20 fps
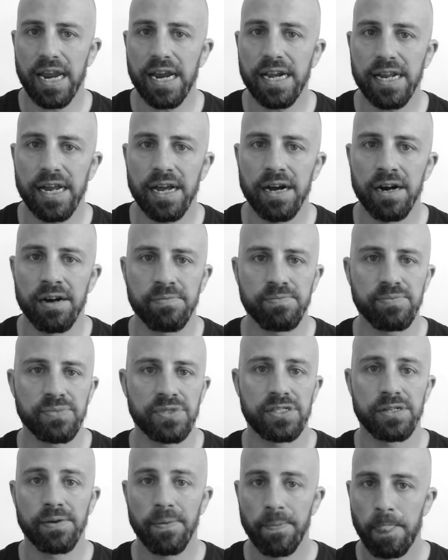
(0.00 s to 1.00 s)

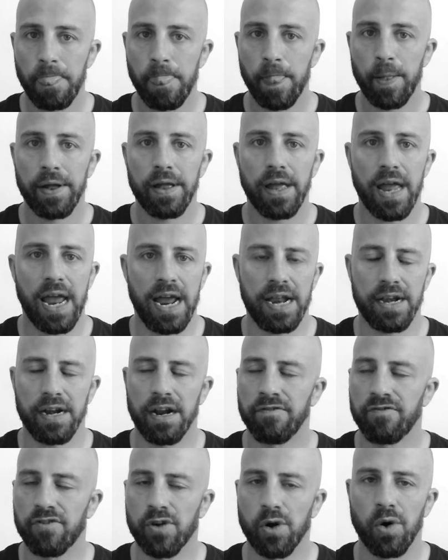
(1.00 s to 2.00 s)
idioms, and
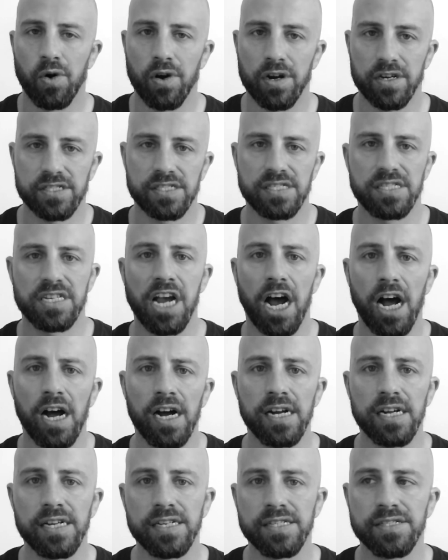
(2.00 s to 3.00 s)
of course,
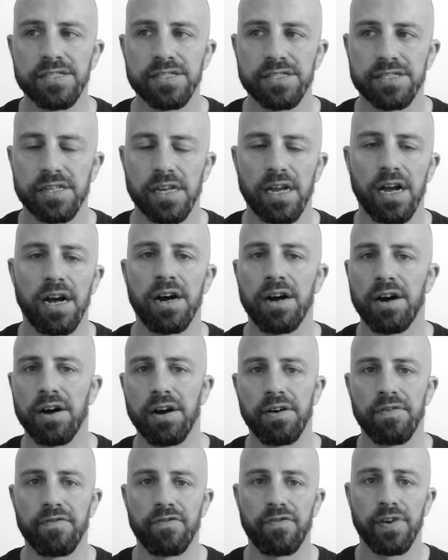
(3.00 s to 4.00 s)
tons
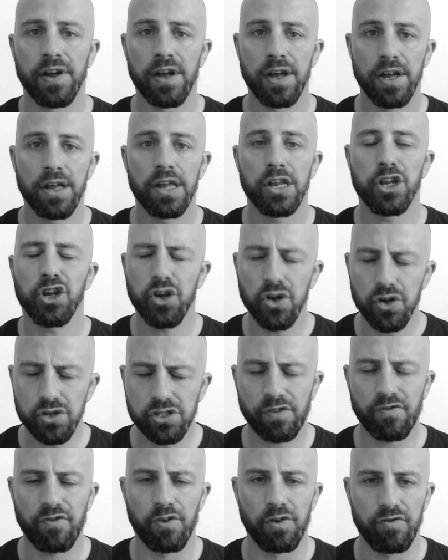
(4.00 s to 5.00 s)
of
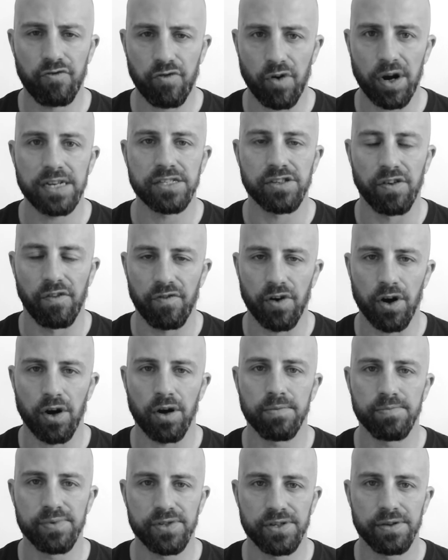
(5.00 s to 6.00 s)
useful phrasal
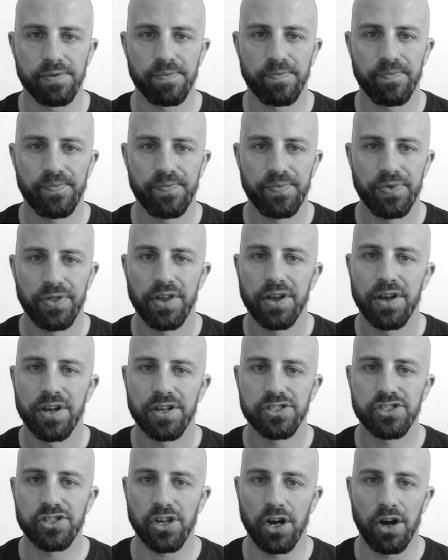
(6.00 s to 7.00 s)
verbs.
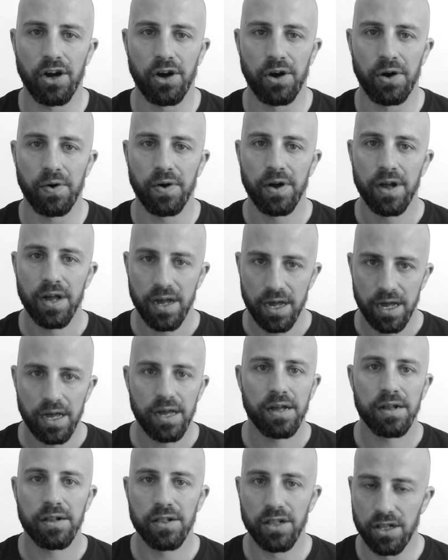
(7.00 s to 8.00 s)
So
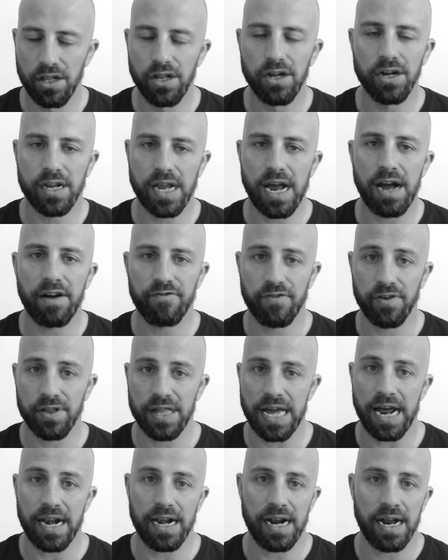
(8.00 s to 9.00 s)
look out for
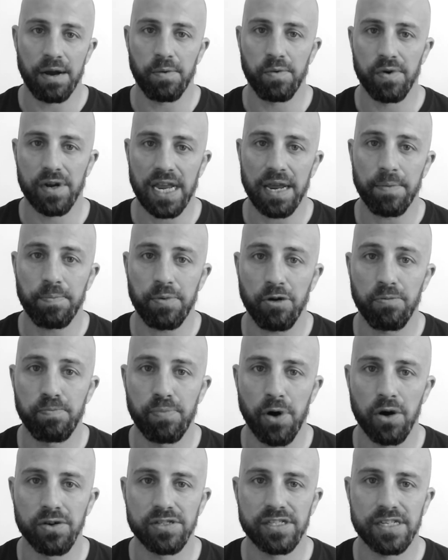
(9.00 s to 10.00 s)
that. I will keep you
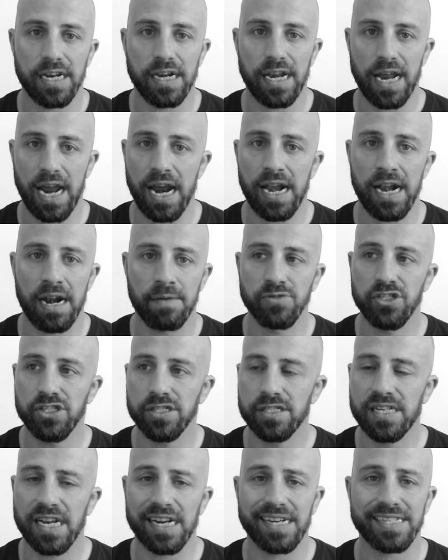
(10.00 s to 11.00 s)
posted. And I'm
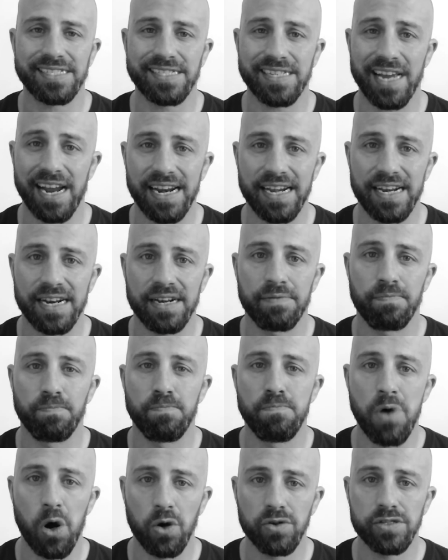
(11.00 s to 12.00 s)
just excited,
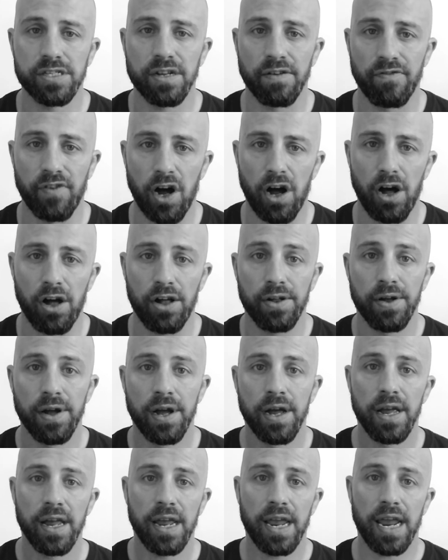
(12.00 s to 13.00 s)
most of all,
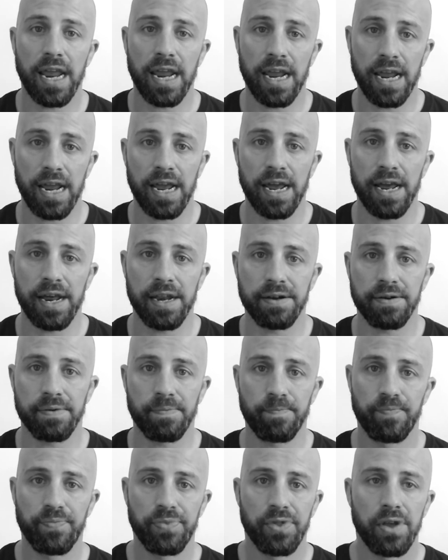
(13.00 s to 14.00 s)

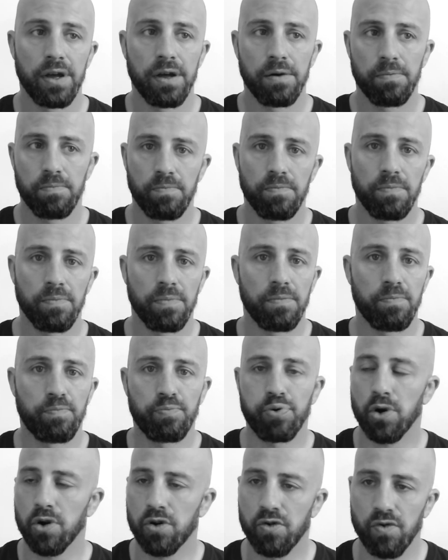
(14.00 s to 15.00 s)
in
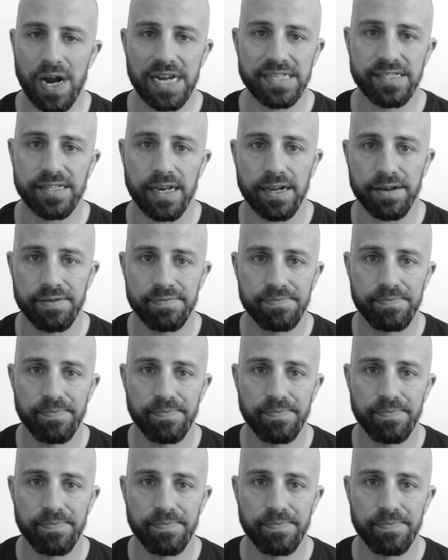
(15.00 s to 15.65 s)
progressing,